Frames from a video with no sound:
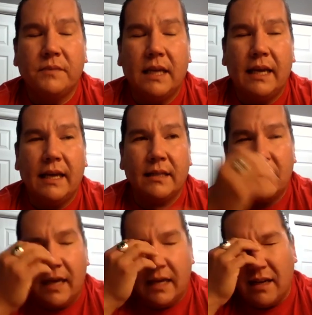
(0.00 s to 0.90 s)
and
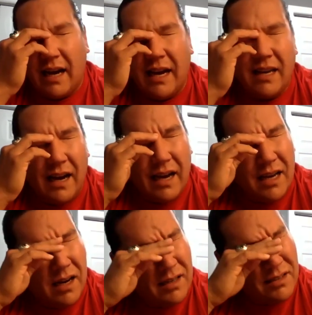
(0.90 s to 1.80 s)
and I, I
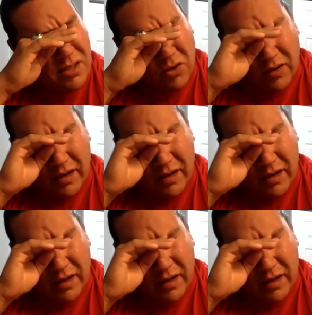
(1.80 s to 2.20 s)
you know,